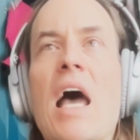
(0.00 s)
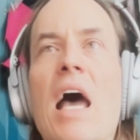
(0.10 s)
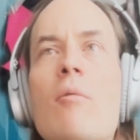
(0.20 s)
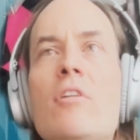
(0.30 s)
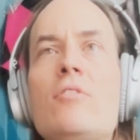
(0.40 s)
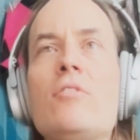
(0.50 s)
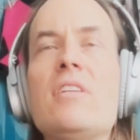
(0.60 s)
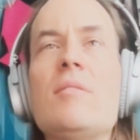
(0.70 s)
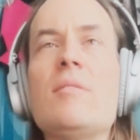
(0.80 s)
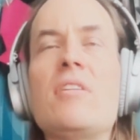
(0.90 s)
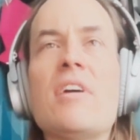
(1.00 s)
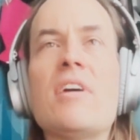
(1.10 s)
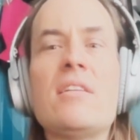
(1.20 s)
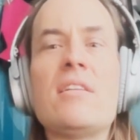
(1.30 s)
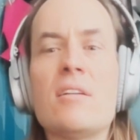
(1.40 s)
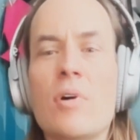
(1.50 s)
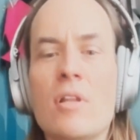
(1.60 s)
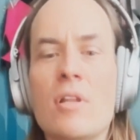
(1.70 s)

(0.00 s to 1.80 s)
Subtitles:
How will utility be created? Well,